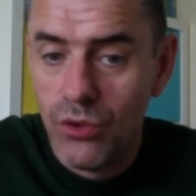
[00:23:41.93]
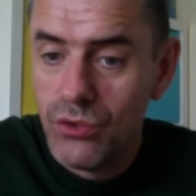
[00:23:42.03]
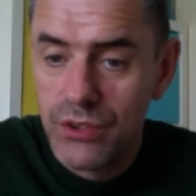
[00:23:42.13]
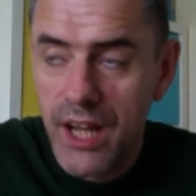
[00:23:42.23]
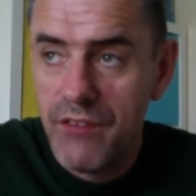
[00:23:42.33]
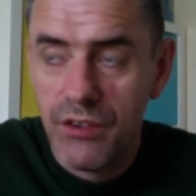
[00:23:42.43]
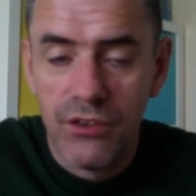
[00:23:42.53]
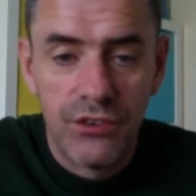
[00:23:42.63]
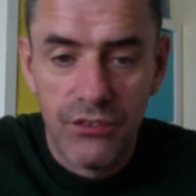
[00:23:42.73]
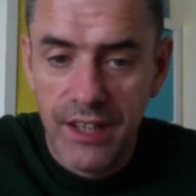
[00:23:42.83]
Don't
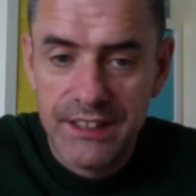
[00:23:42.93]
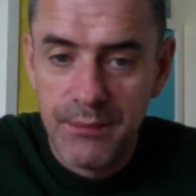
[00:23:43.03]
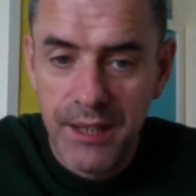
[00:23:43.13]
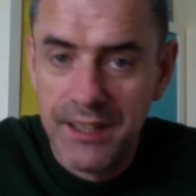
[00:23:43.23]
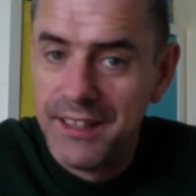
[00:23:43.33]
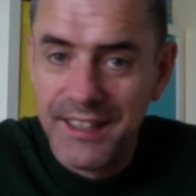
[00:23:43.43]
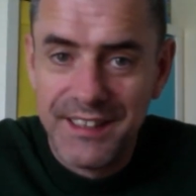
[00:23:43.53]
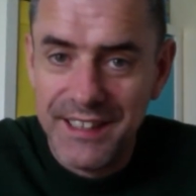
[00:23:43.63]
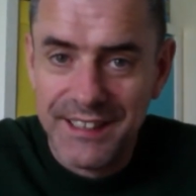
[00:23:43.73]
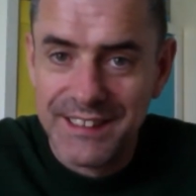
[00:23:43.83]
ever underestimate the
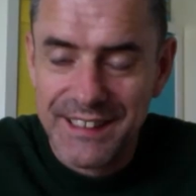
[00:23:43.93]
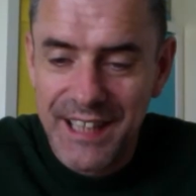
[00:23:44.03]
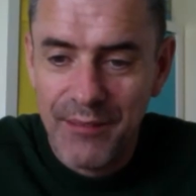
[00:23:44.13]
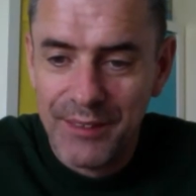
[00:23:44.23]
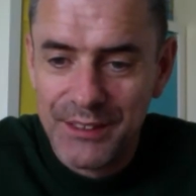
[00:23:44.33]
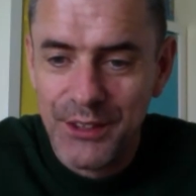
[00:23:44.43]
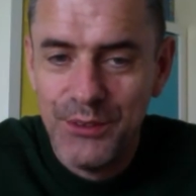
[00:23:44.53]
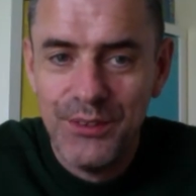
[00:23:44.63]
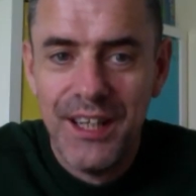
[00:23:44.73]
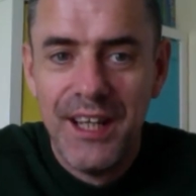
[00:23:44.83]
deals that they will
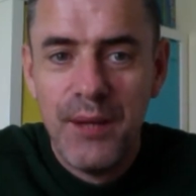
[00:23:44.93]
do,